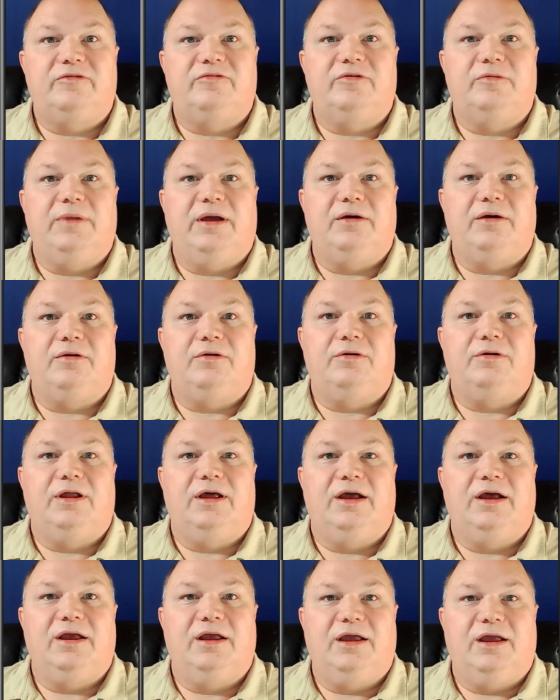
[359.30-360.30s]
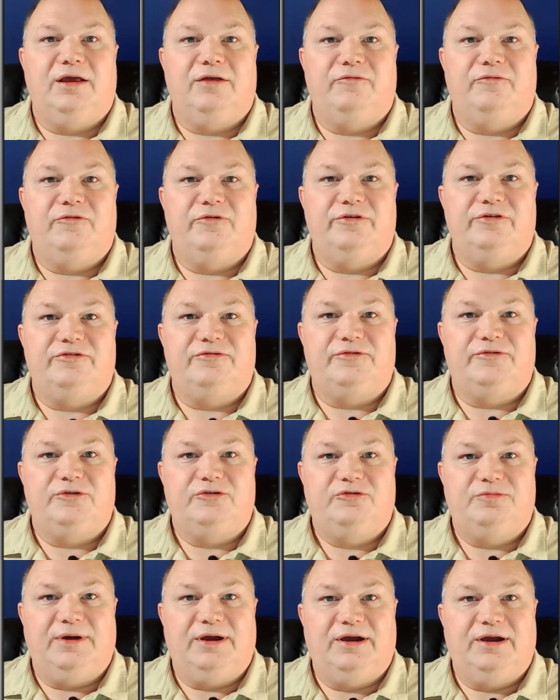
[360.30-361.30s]
about all I had for this
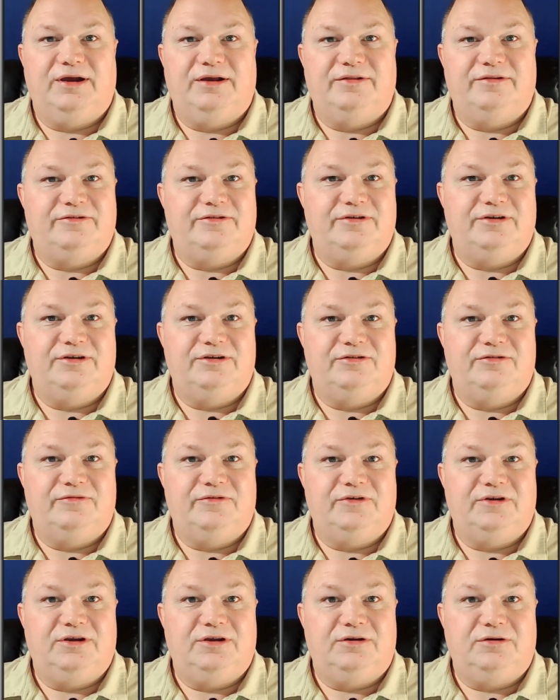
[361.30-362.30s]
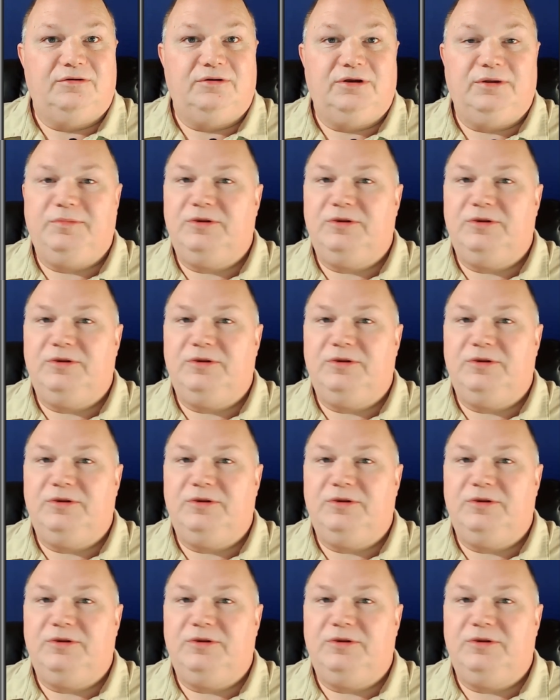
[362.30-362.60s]
first behind the scenes video. Let me